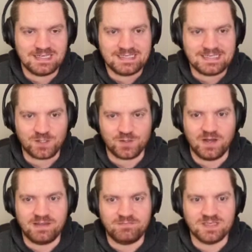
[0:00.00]
I don't know
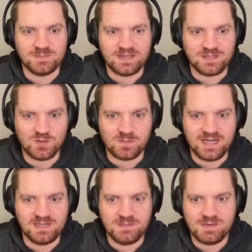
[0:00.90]
how I feel about you
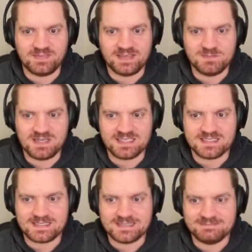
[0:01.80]
reminding me about that,
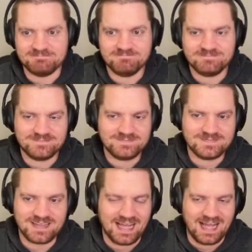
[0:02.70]
because I
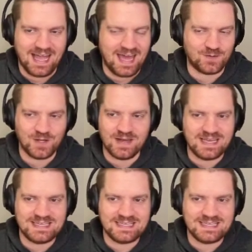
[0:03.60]
don't know.